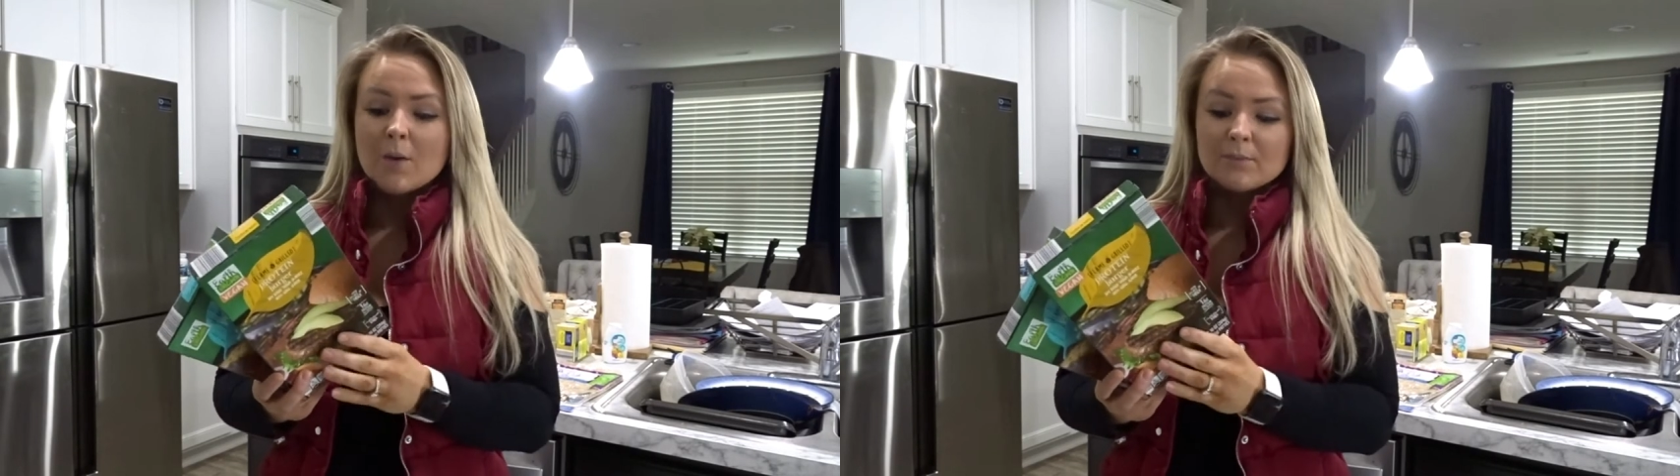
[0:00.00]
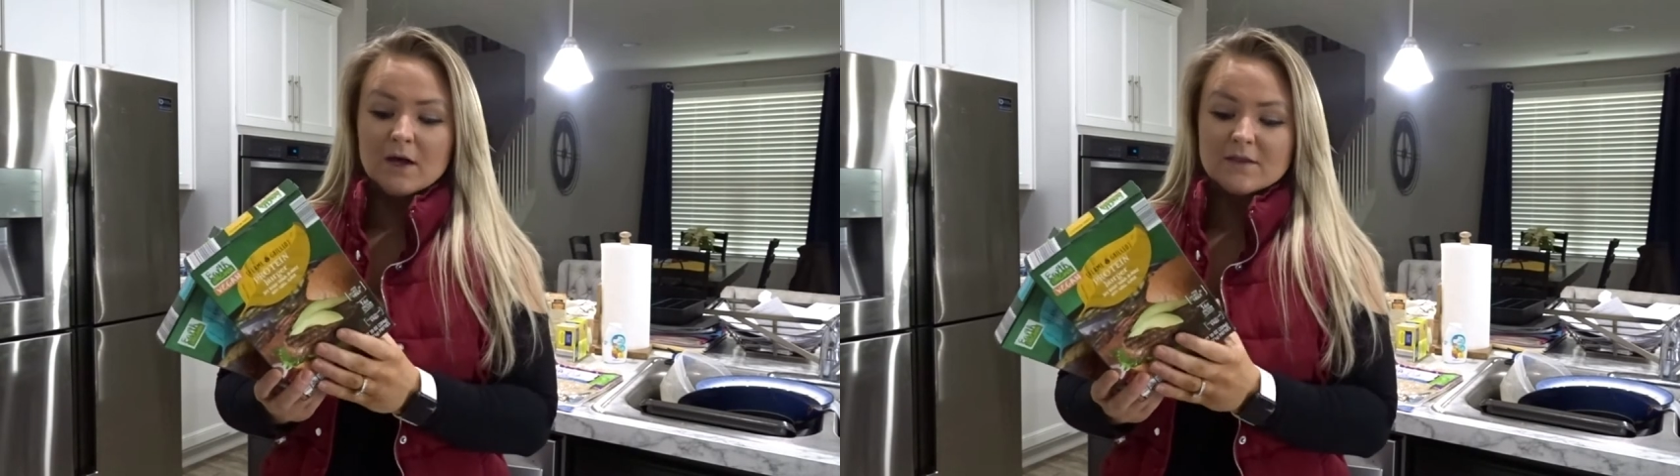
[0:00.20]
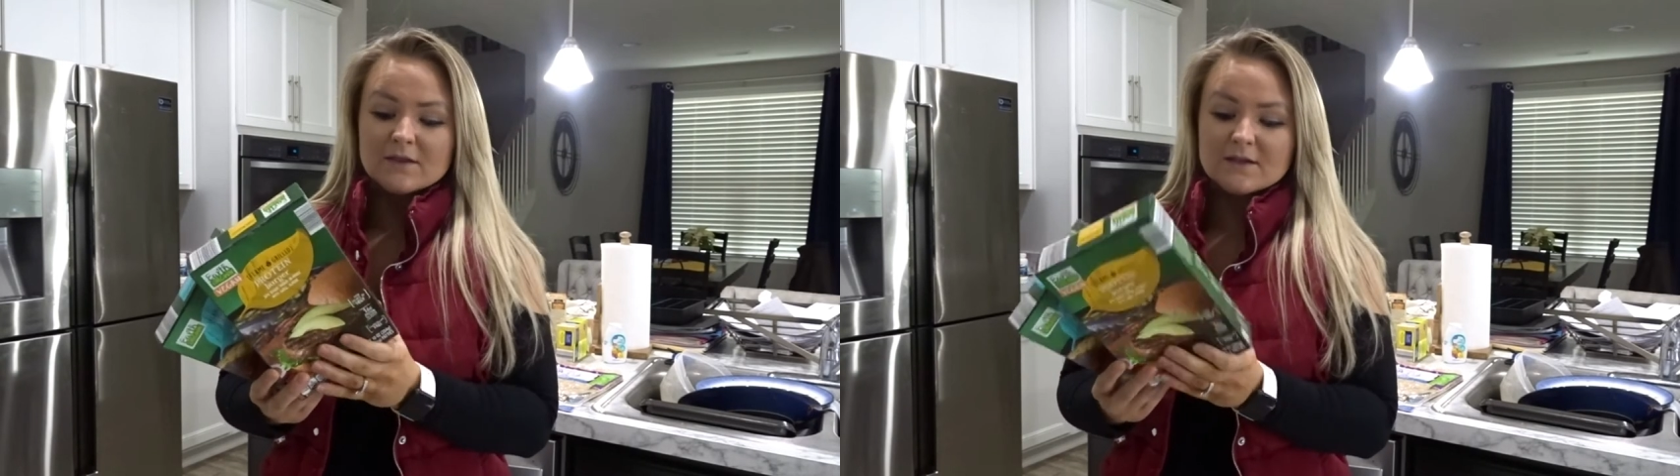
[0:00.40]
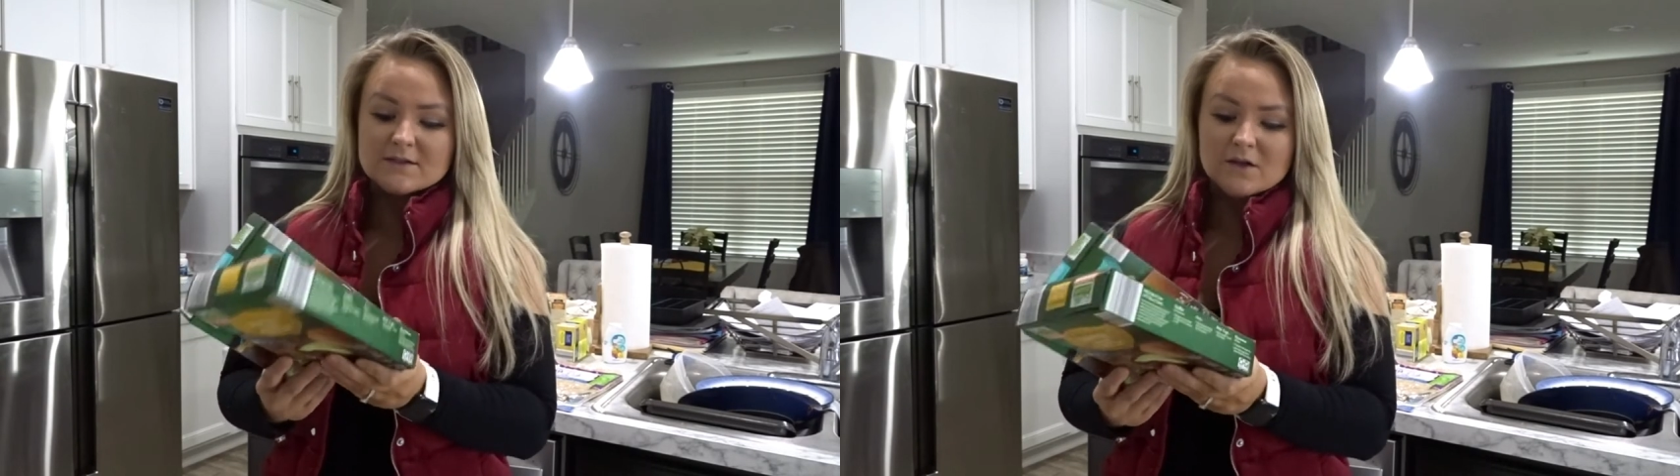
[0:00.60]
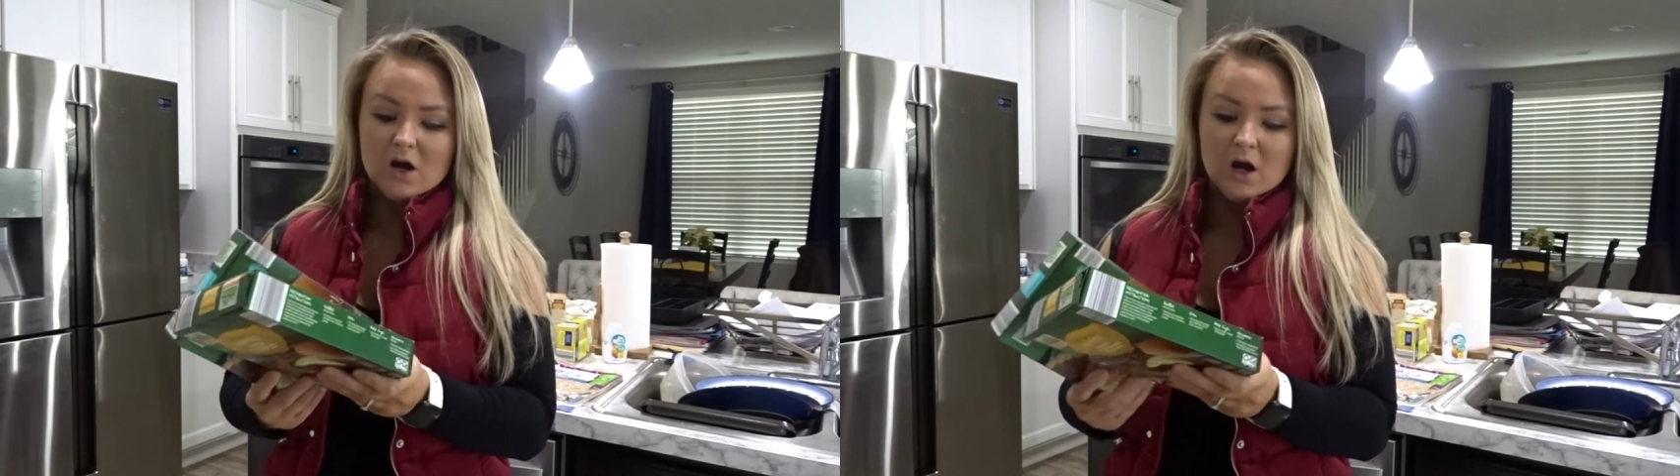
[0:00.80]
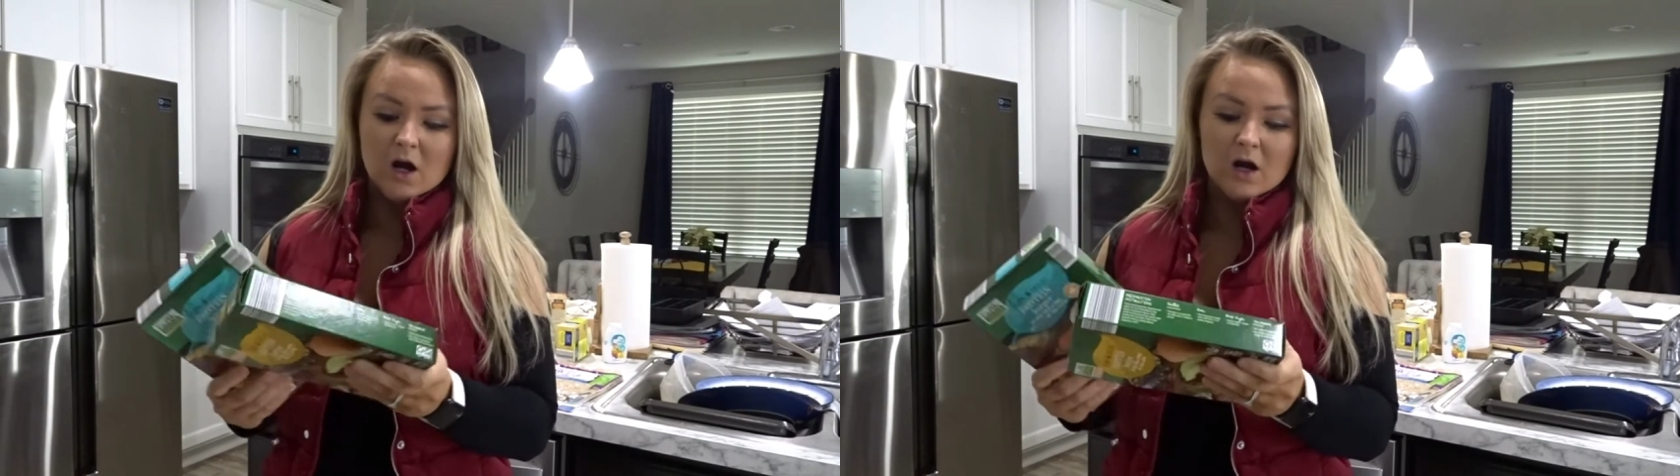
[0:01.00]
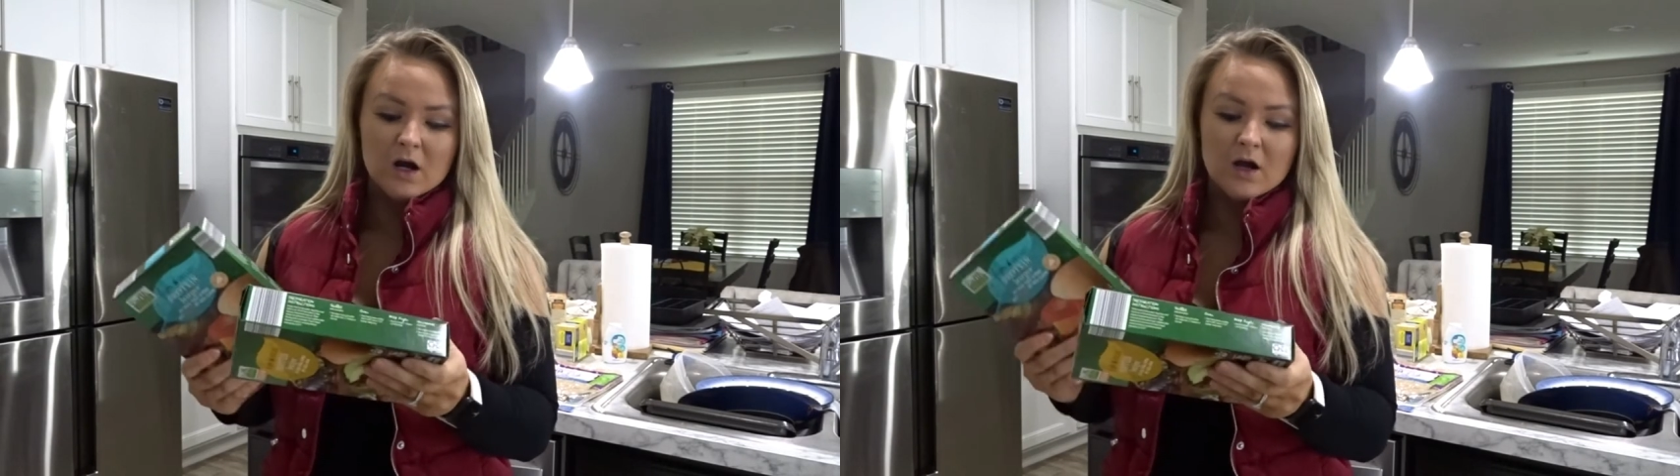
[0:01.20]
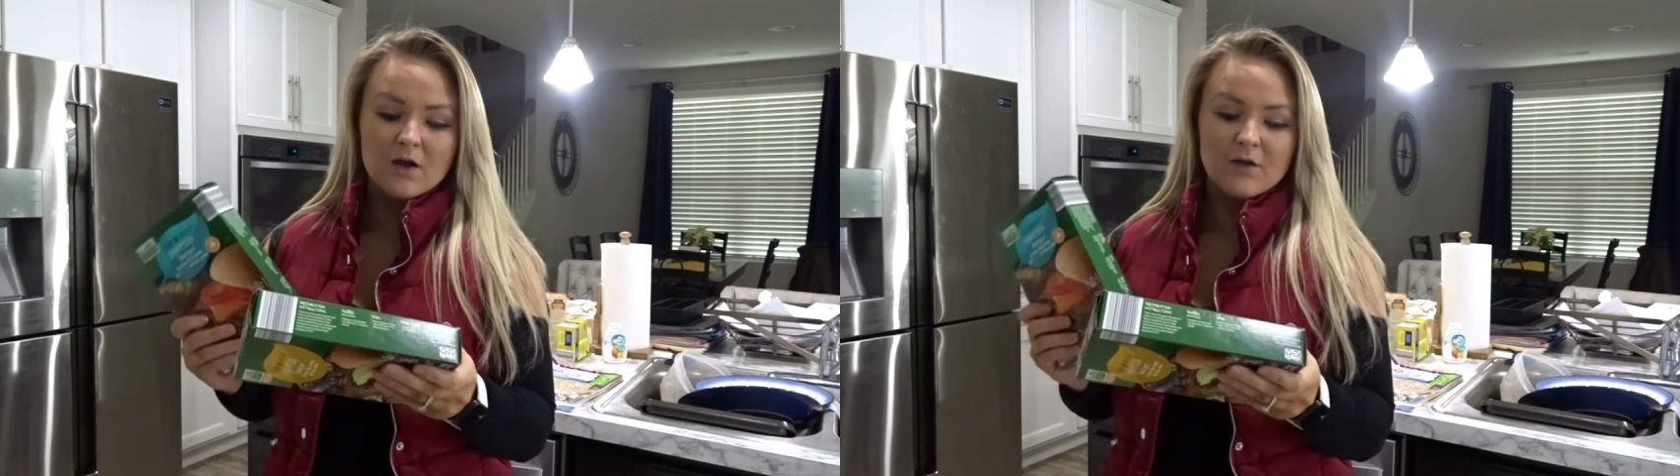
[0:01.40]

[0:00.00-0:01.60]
but these are